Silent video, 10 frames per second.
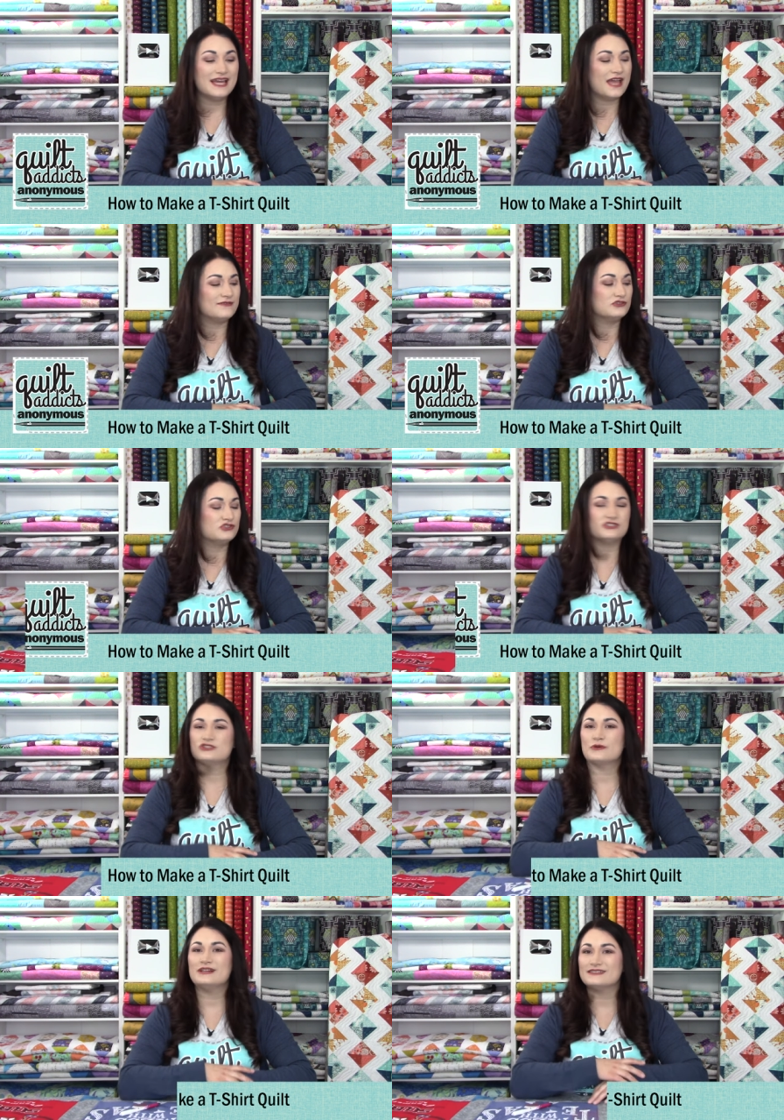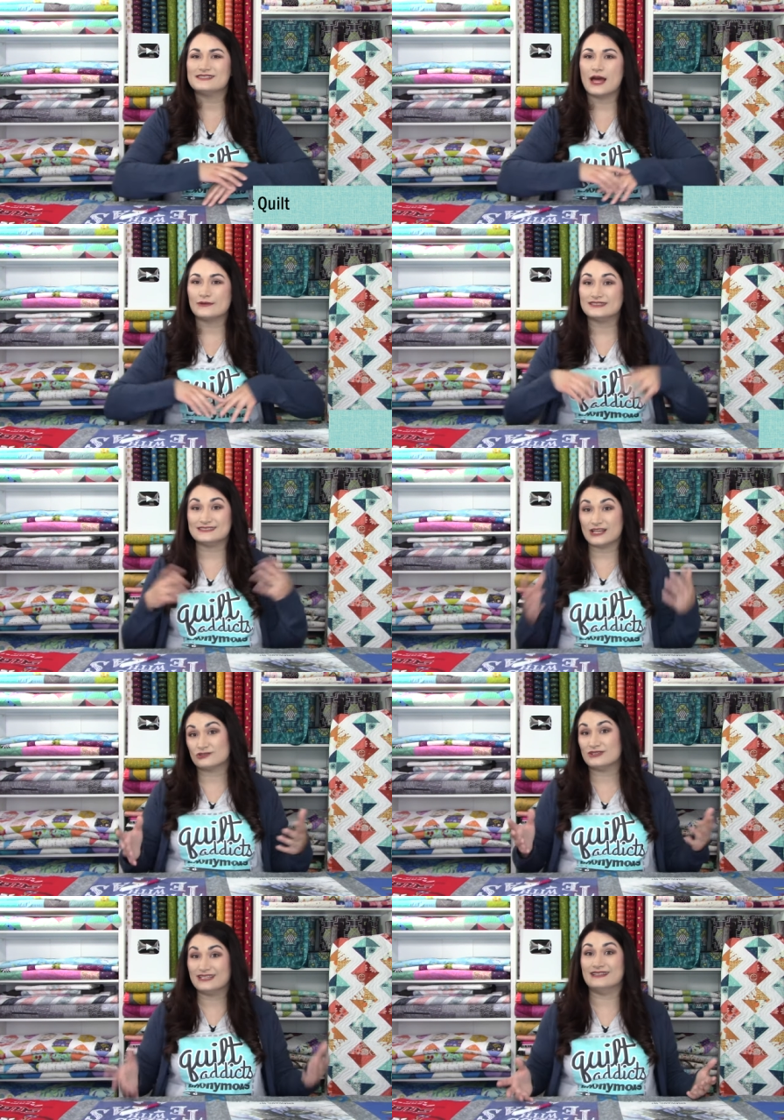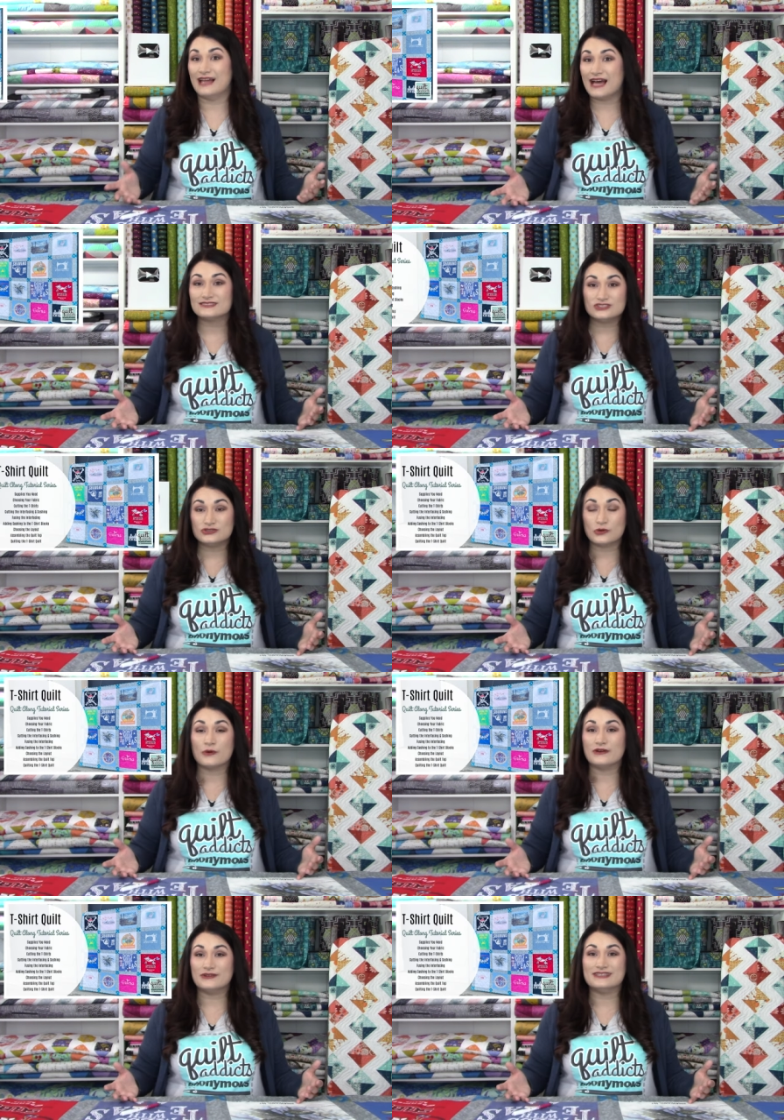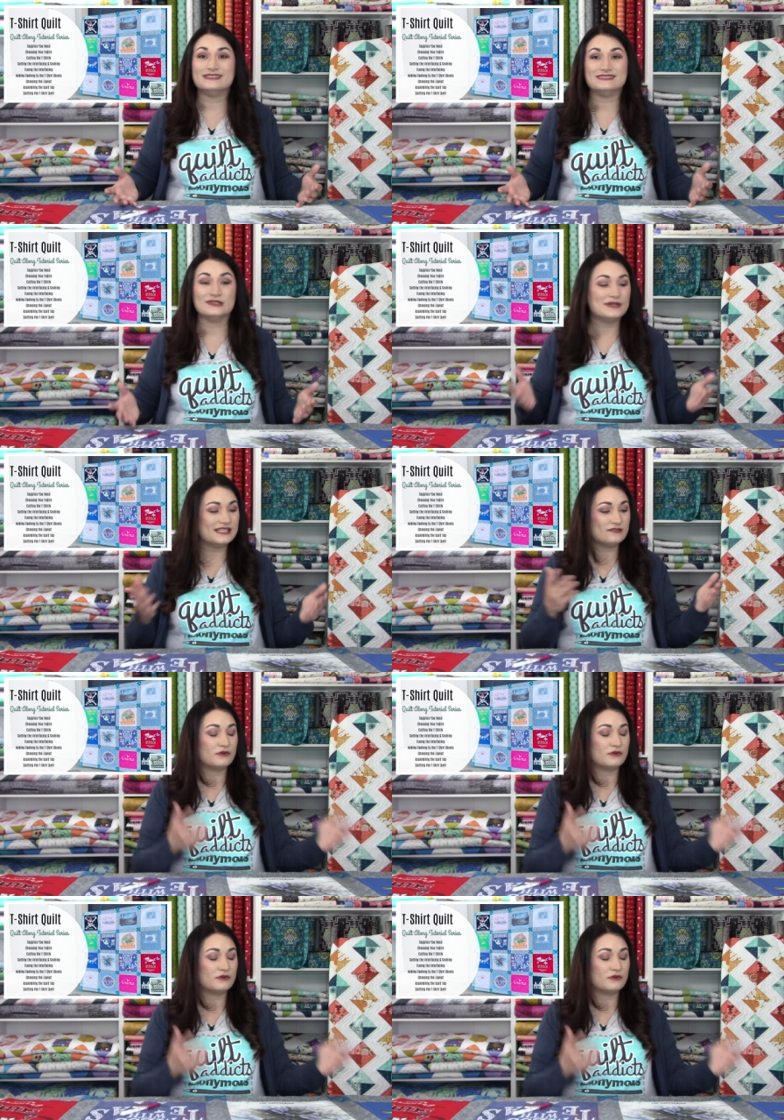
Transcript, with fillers: If you're just joining us now, this is actually the last tutorial in the series.